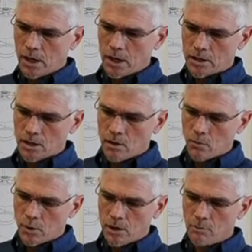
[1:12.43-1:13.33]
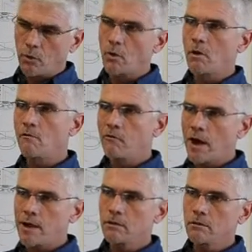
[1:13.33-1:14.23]
is that we employ a
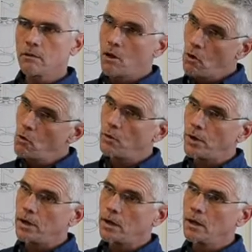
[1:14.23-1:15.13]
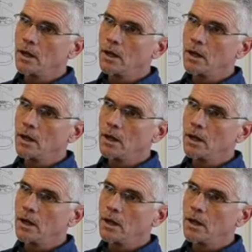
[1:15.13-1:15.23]
Viton O-ring,